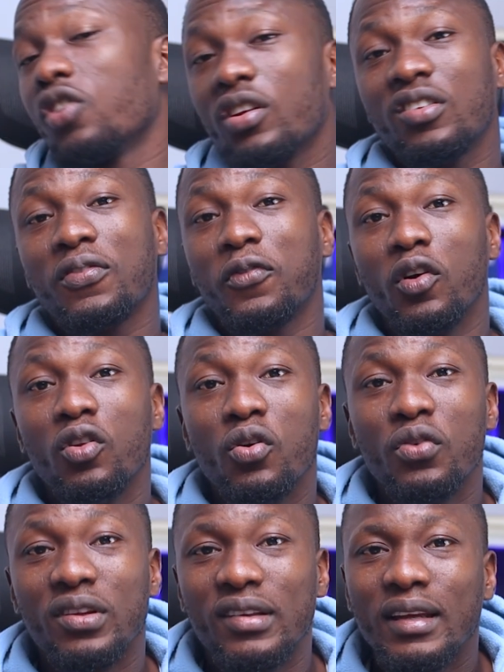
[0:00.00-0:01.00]
just for no
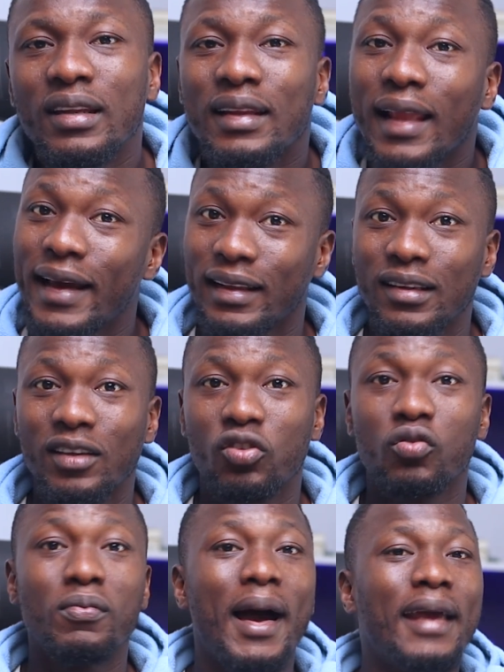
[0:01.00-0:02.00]
reason, like they did
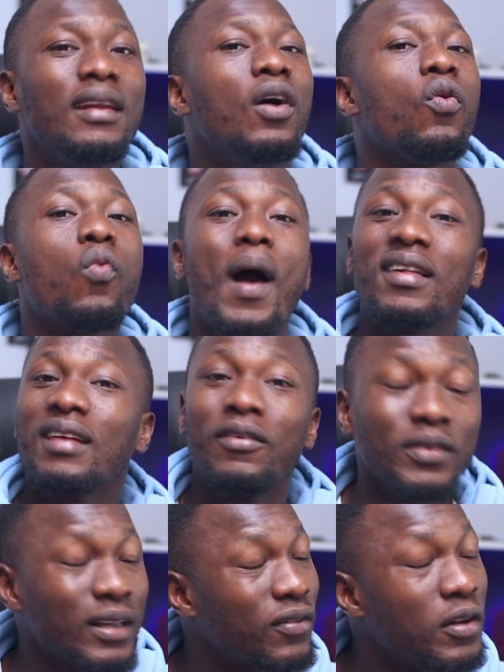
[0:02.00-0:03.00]
to mine. Wise
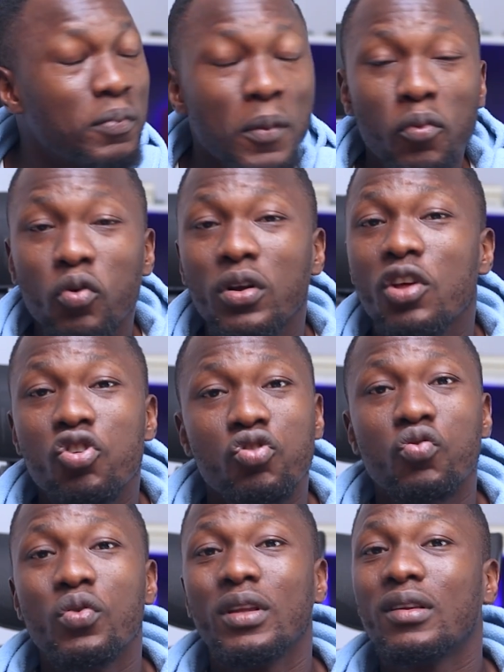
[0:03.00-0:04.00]
have been giving people
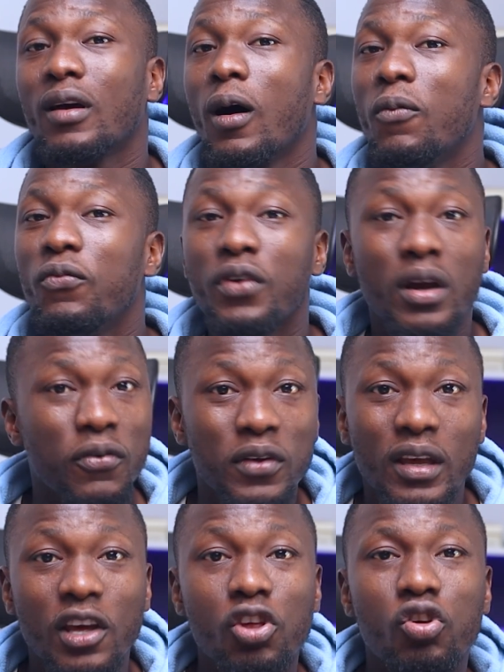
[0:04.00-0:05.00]
issue with
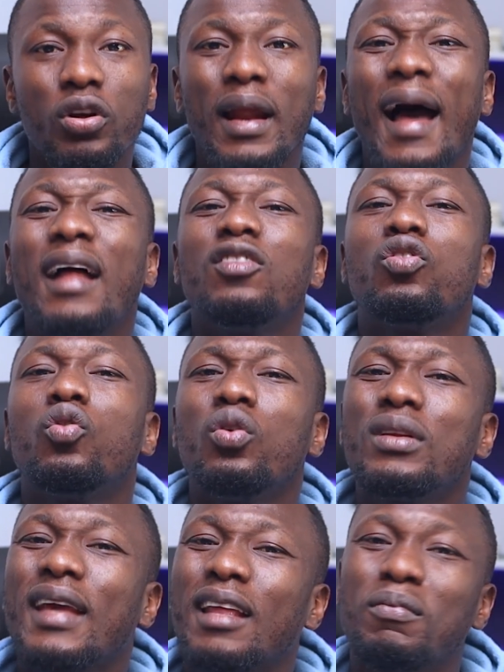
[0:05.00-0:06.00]
verification, and
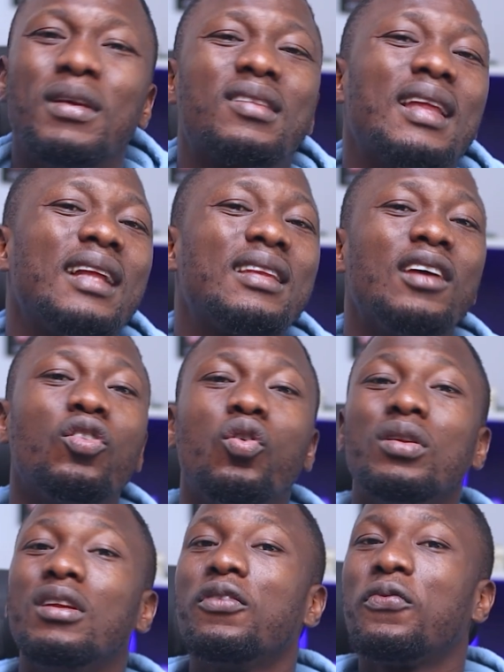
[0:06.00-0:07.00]
don't get me started
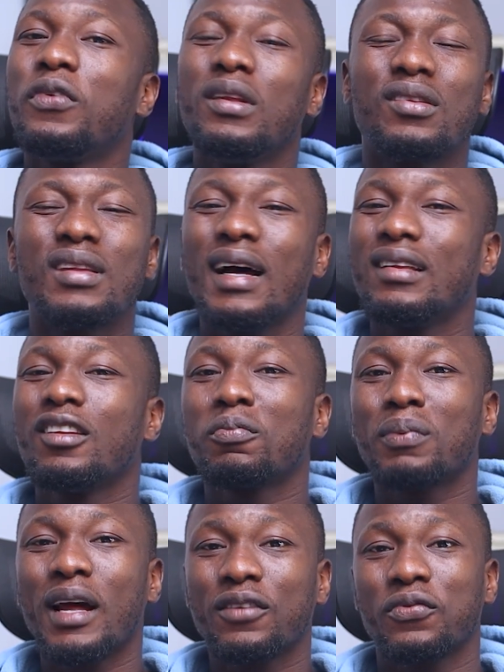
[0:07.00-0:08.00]
on the fees that these
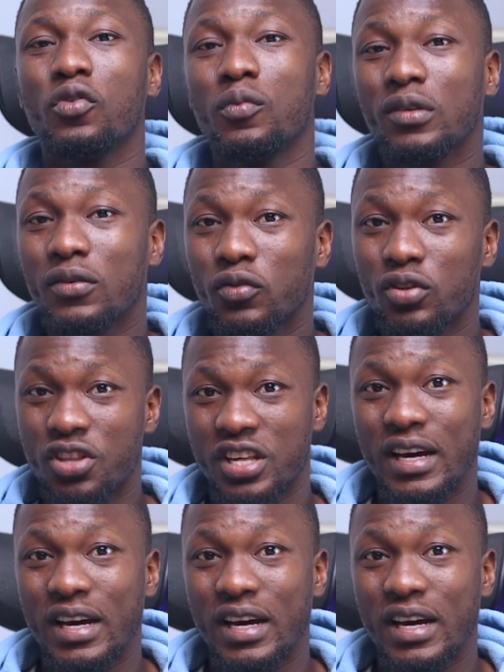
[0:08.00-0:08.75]
platforms even